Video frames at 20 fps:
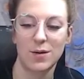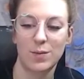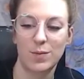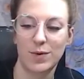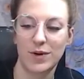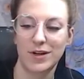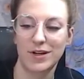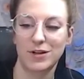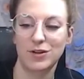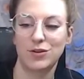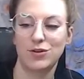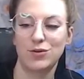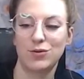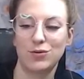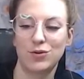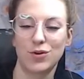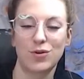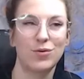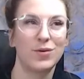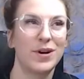But you
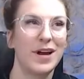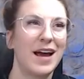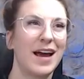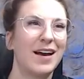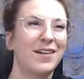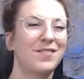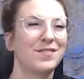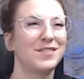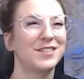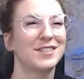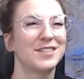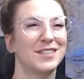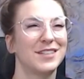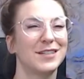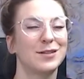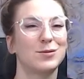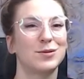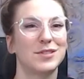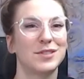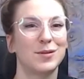don't have to
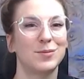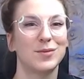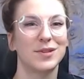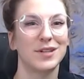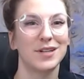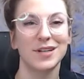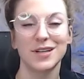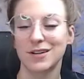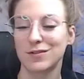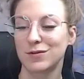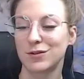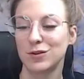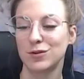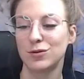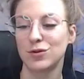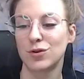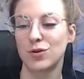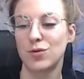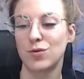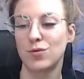stick with something if you
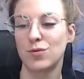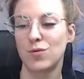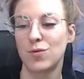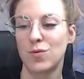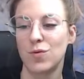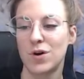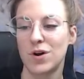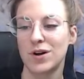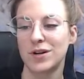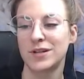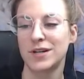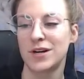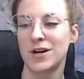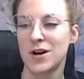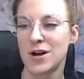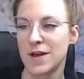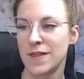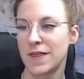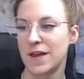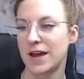don't want it
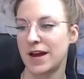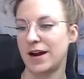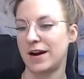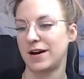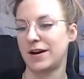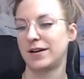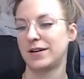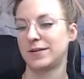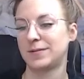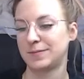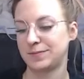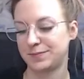on there.